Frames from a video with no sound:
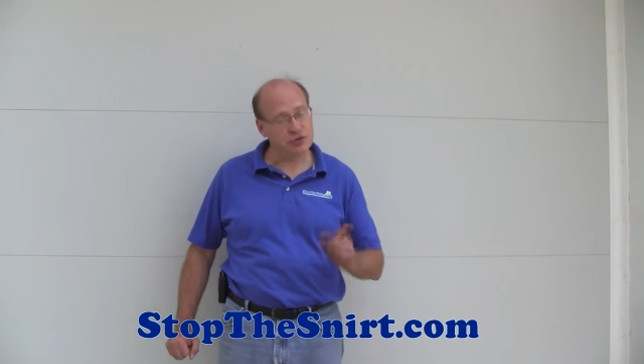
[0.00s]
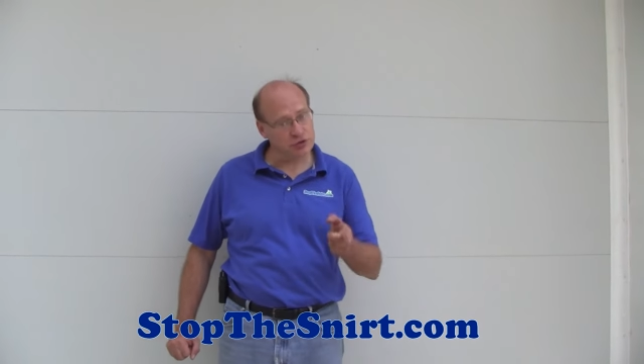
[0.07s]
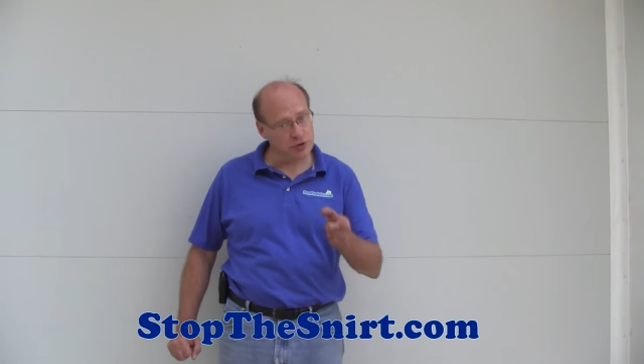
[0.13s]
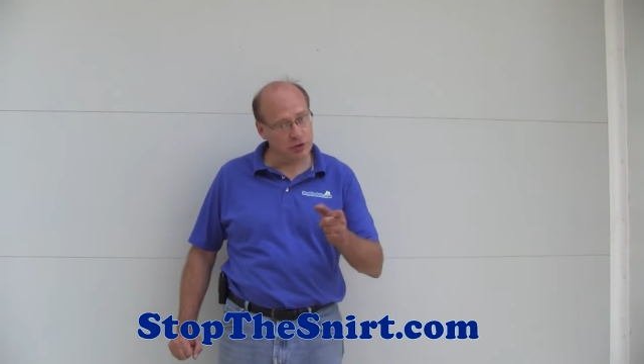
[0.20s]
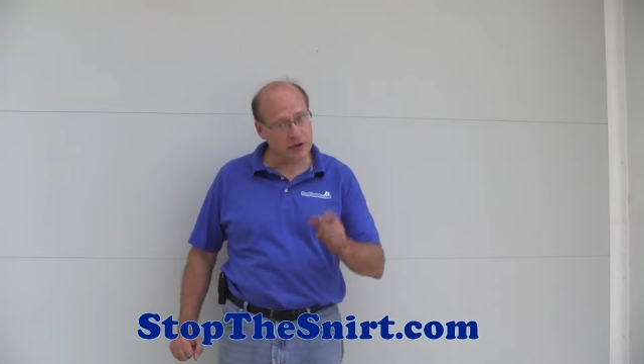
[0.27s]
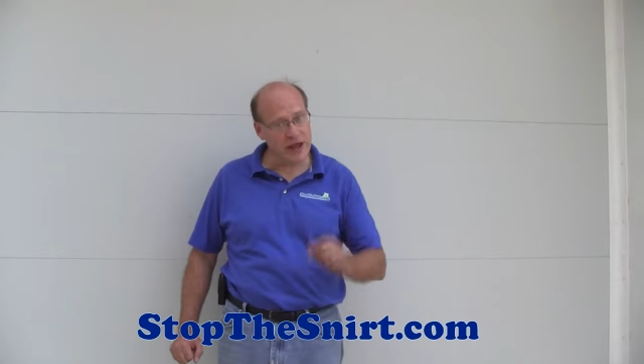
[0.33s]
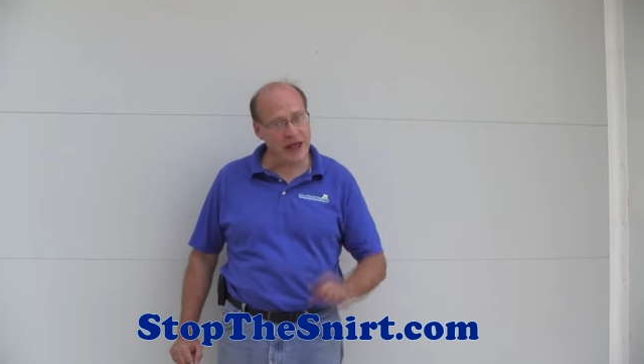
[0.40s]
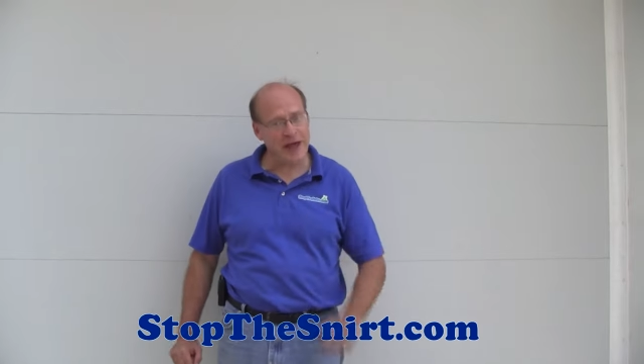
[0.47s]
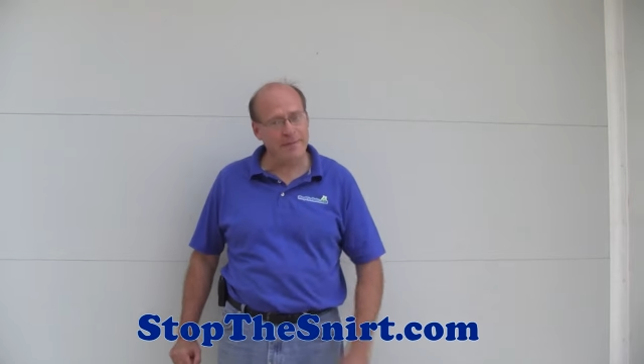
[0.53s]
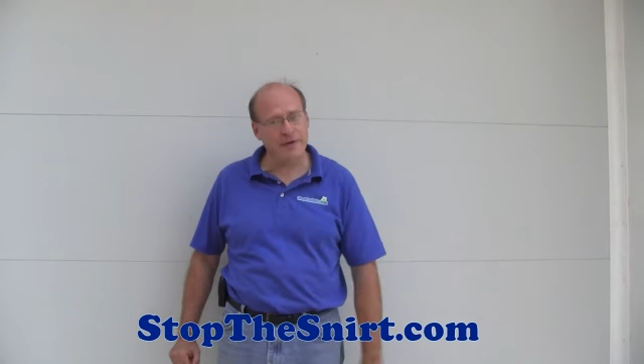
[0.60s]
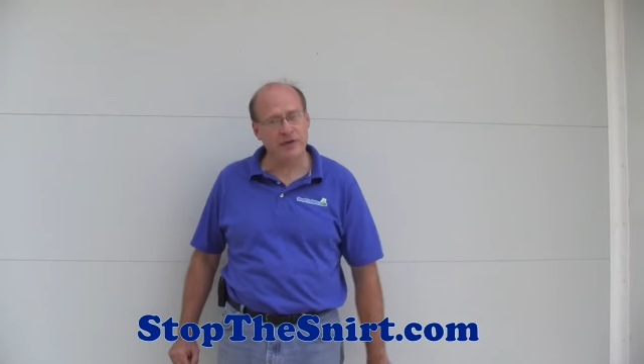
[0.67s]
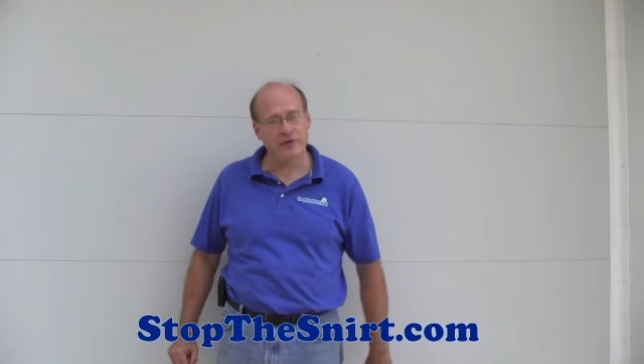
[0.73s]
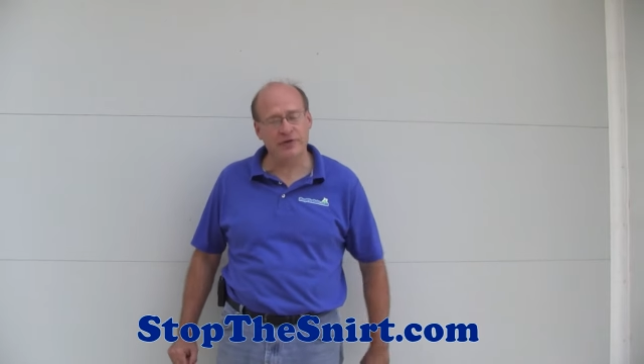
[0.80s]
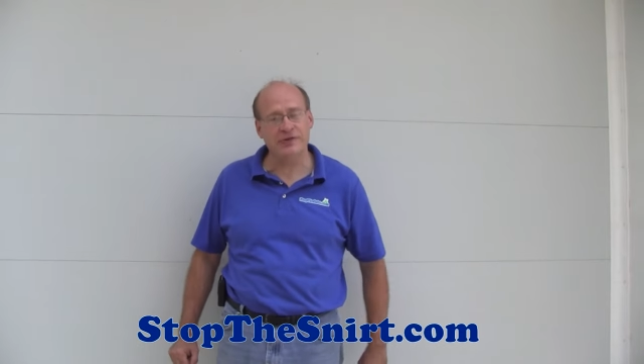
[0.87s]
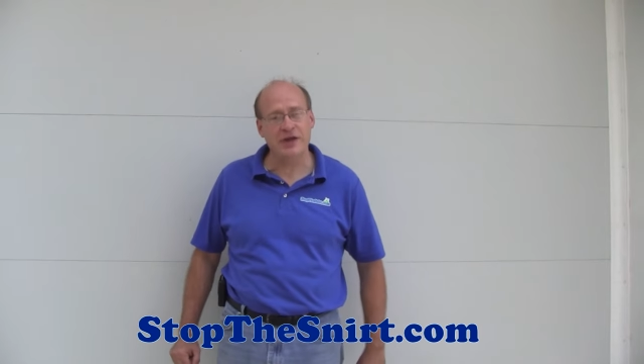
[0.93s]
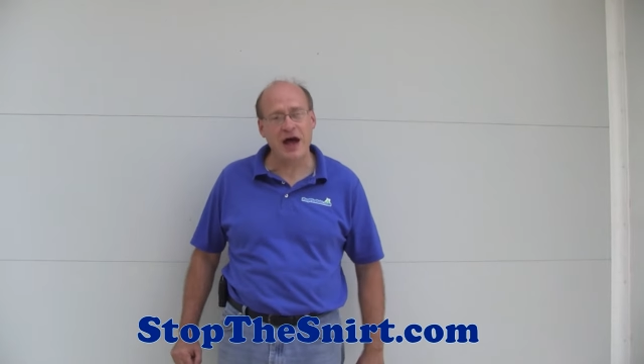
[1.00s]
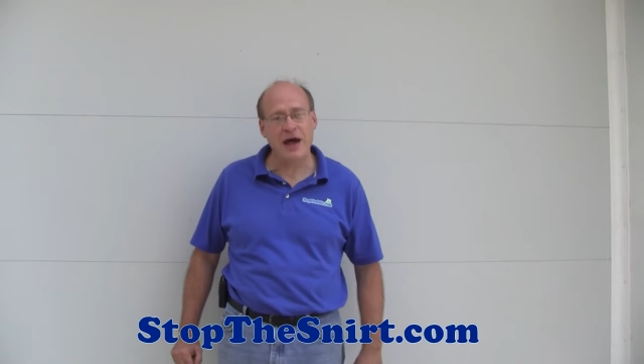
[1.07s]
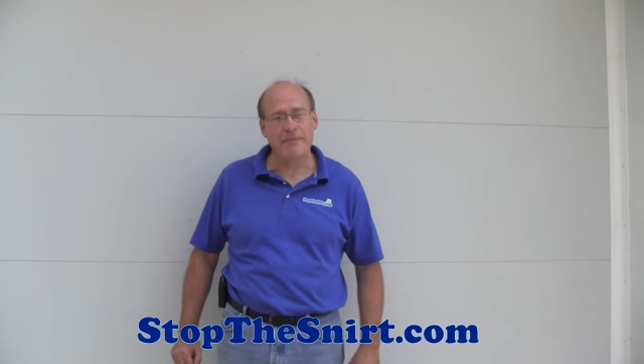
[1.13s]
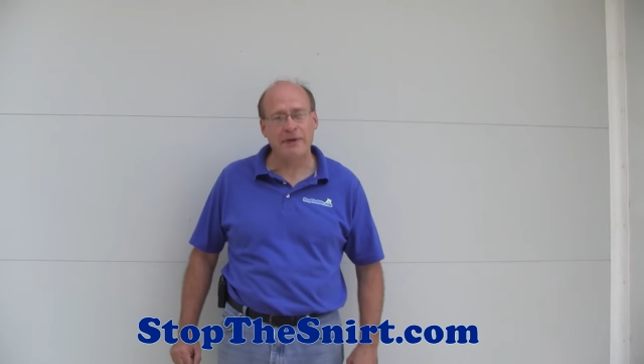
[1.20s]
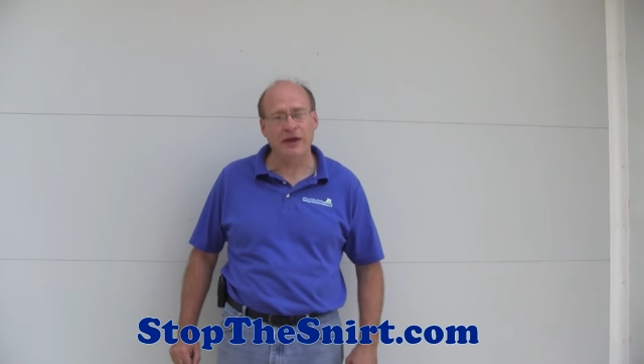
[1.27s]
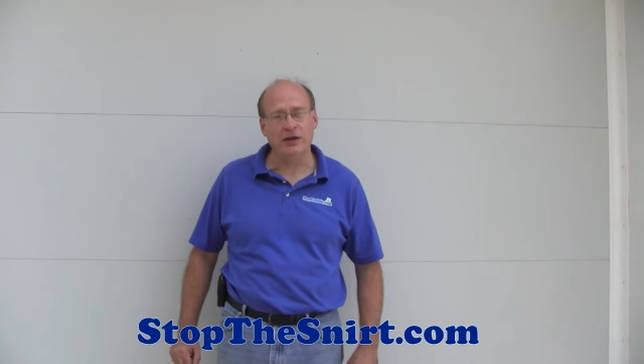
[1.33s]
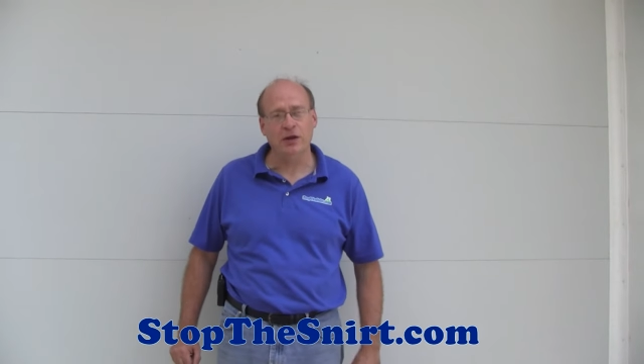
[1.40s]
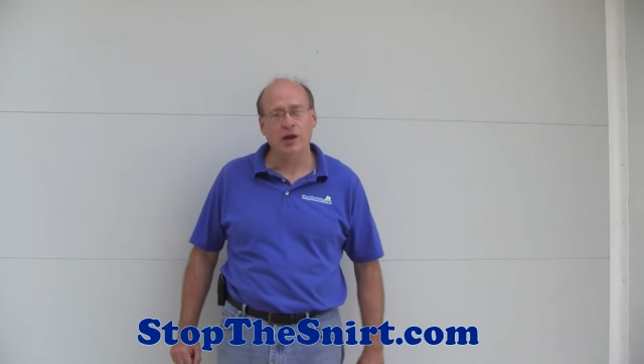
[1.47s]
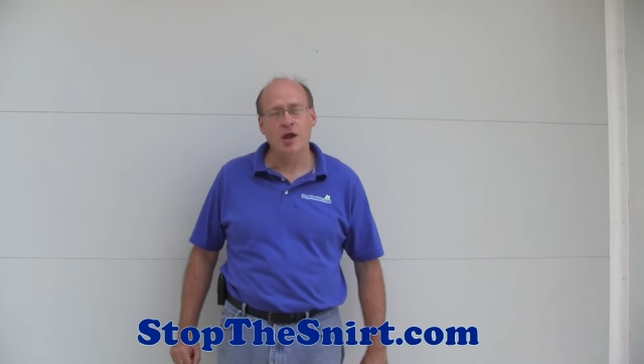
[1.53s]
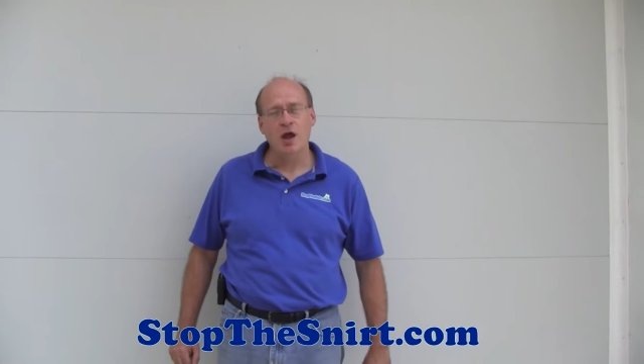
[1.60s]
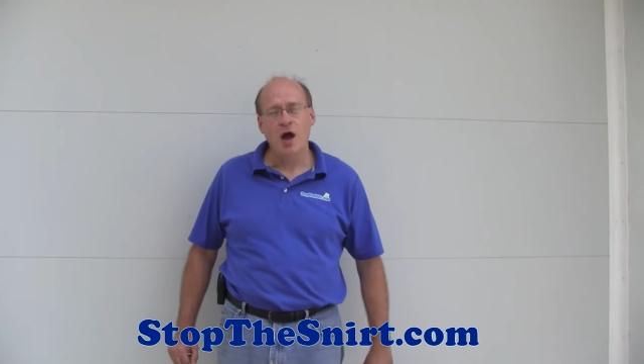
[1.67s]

Snirt happens, stop it.